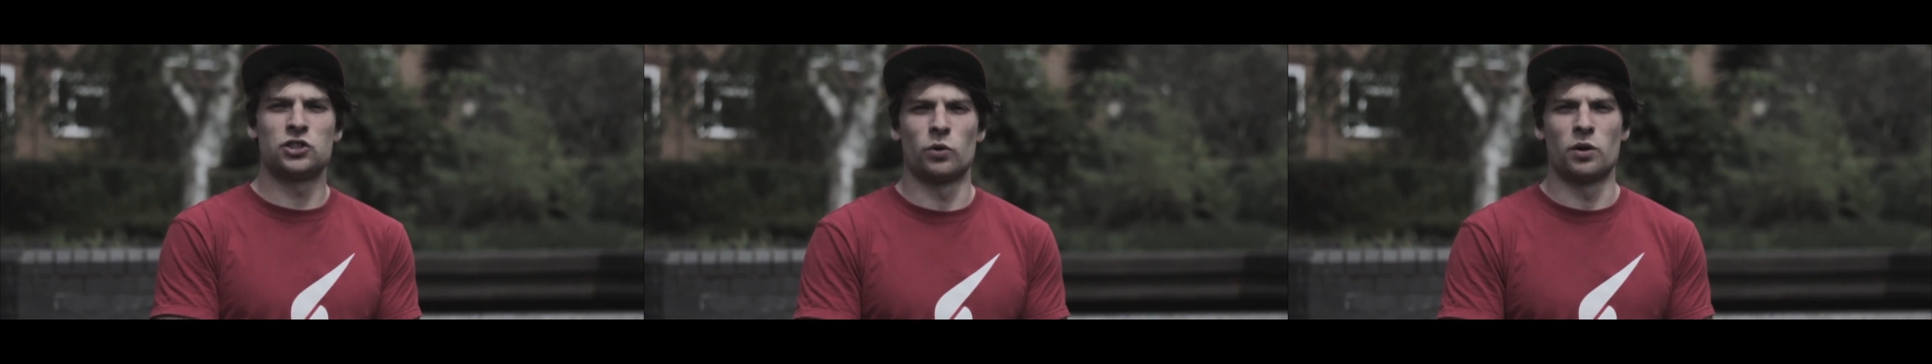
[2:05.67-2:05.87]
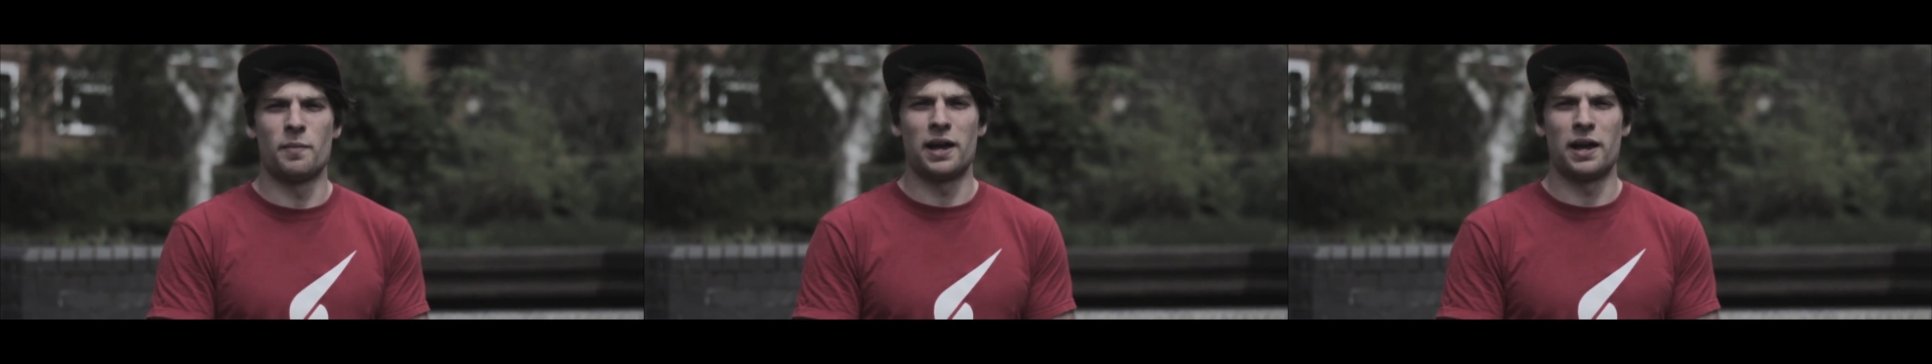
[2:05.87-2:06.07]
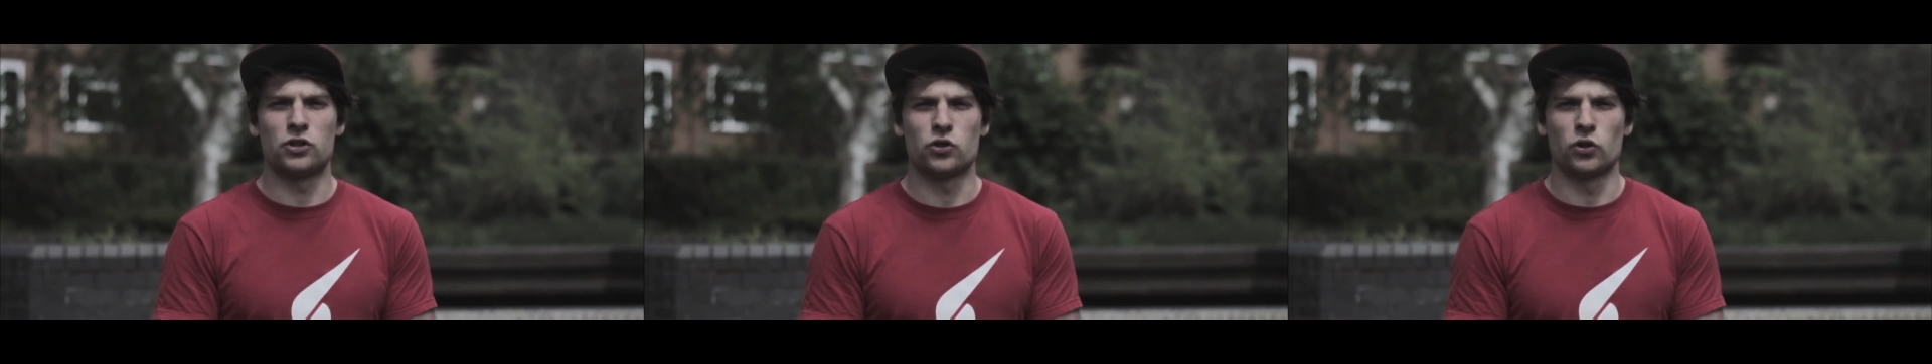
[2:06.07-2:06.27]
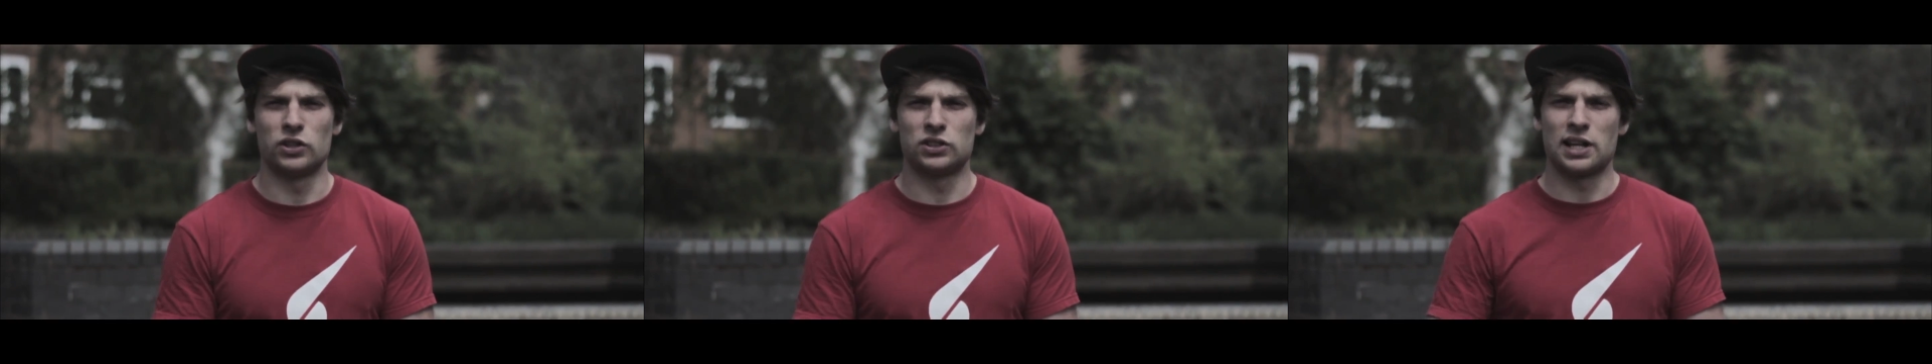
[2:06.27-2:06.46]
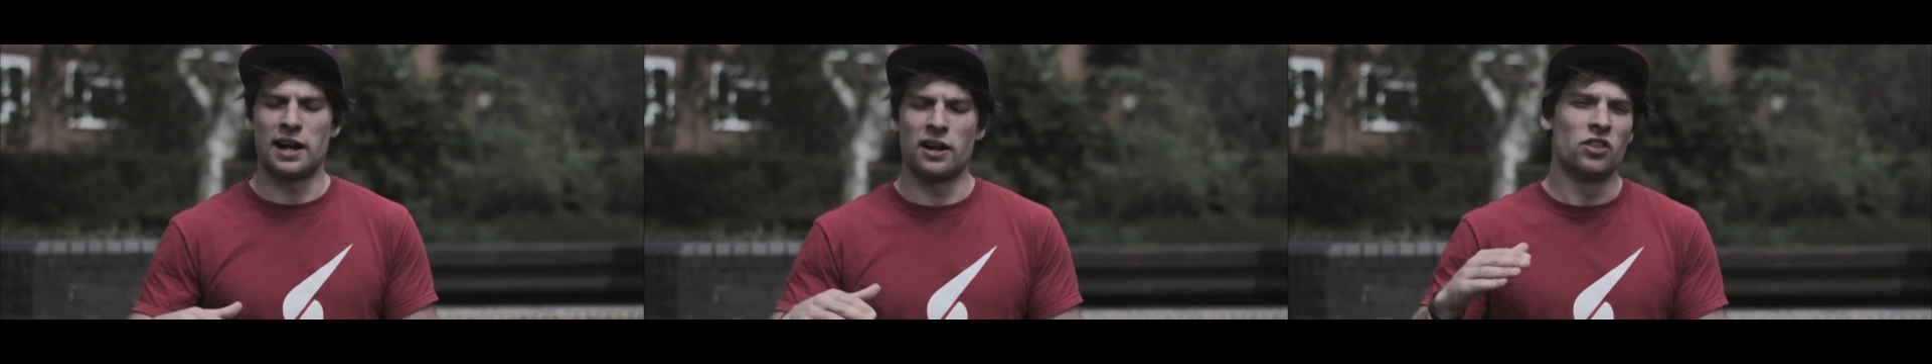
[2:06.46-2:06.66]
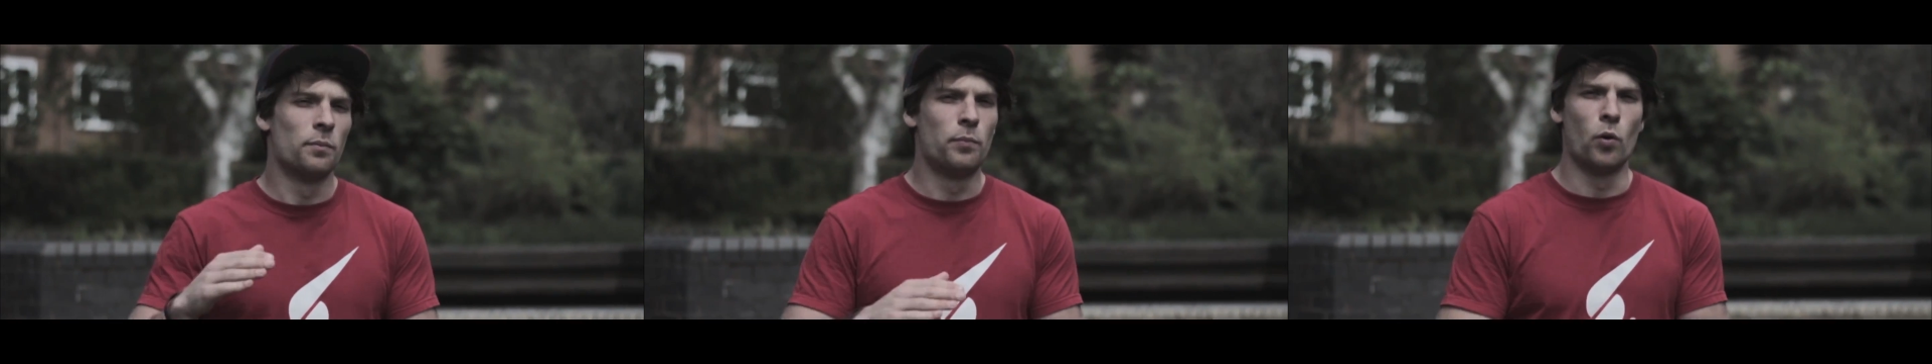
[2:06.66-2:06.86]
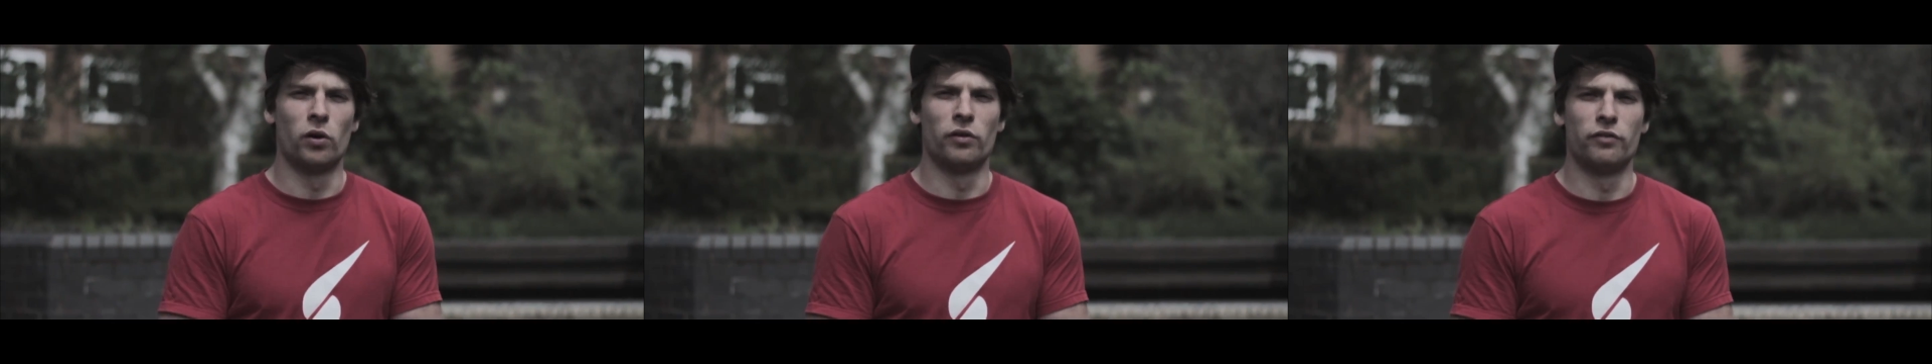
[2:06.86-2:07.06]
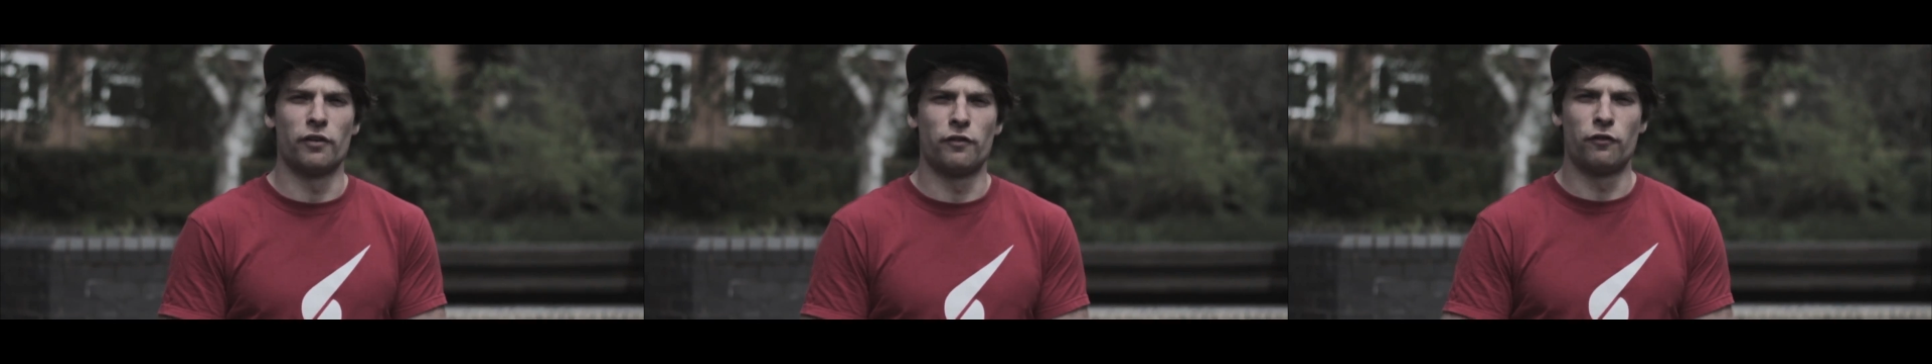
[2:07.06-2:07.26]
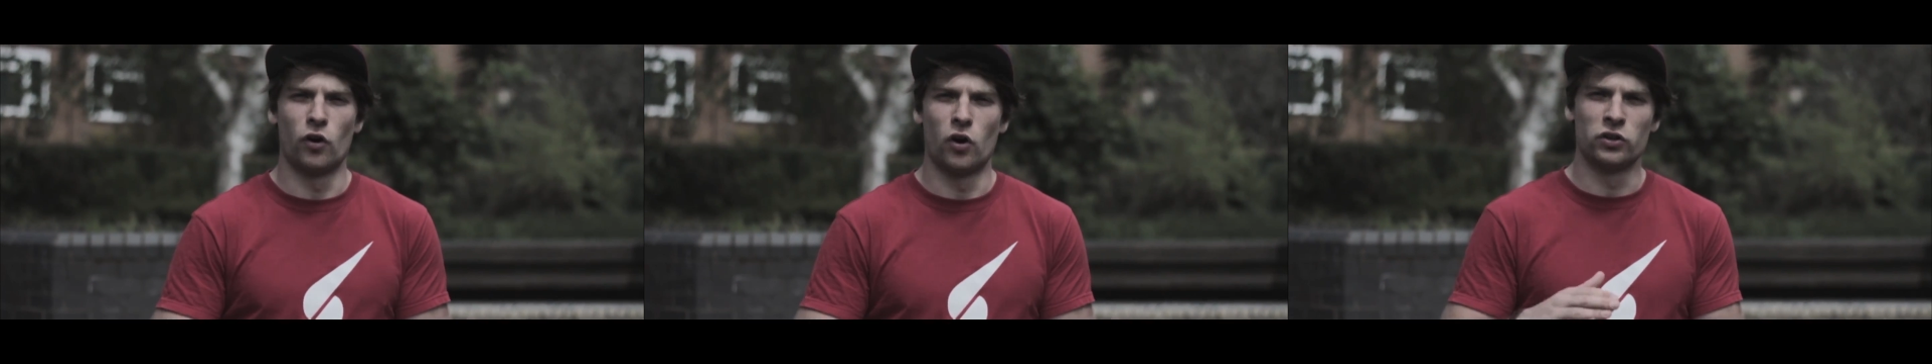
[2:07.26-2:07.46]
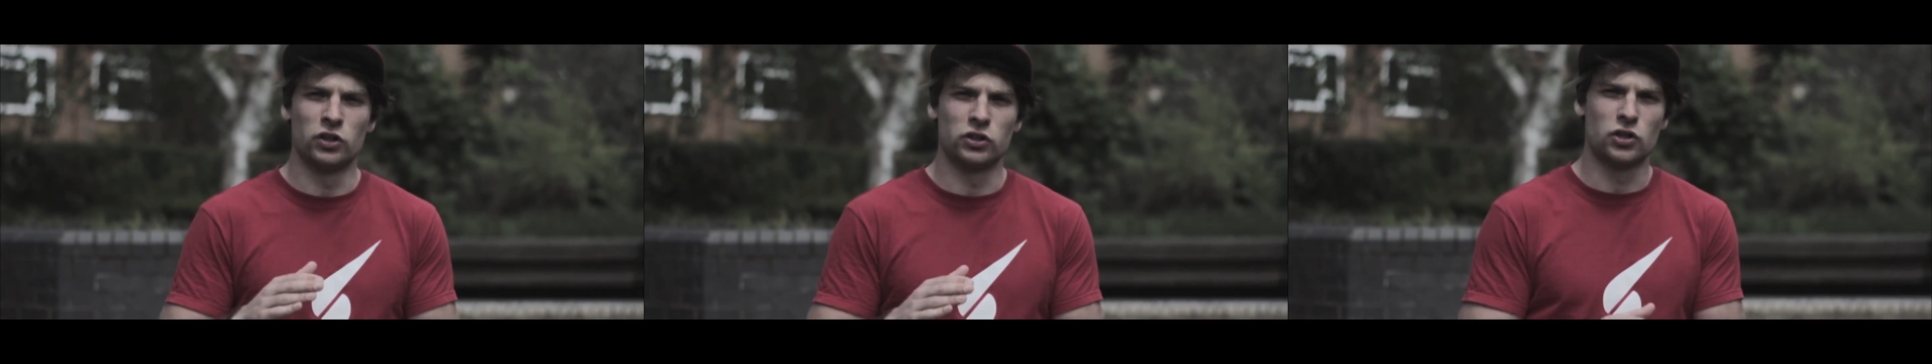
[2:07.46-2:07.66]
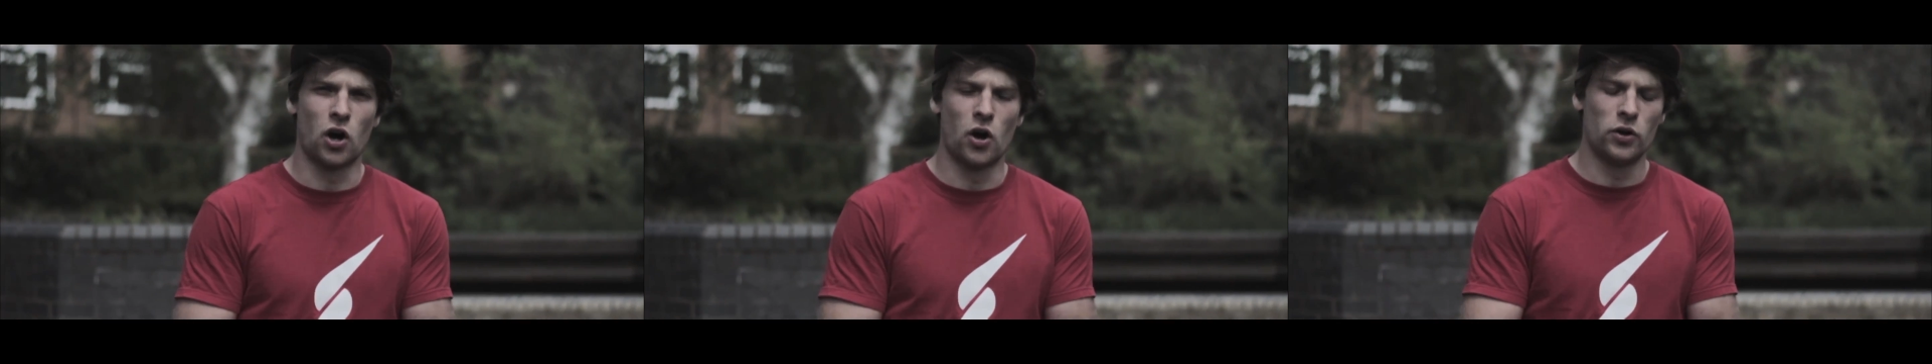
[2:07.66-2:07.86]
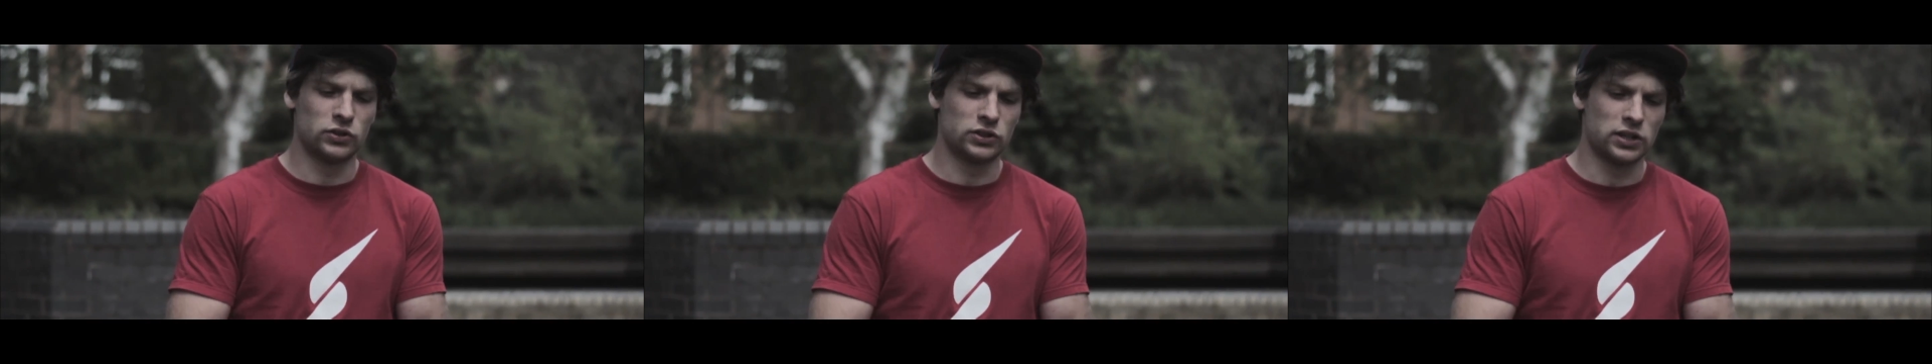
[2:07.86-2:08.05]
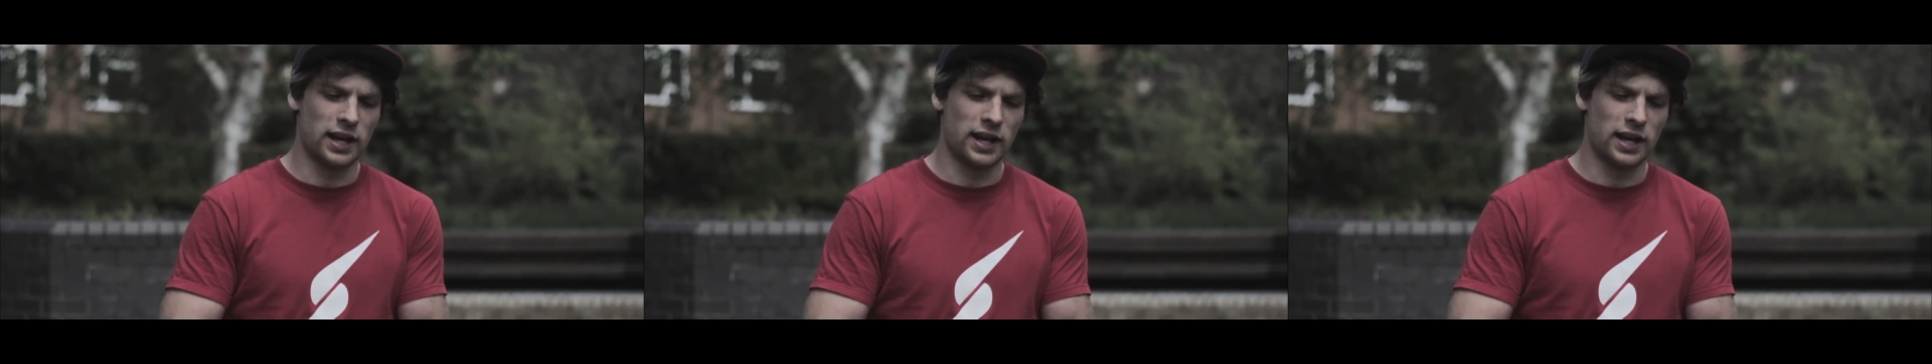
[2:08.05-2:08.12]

you want to make sure you're staying on the ball of your foot, on your toes.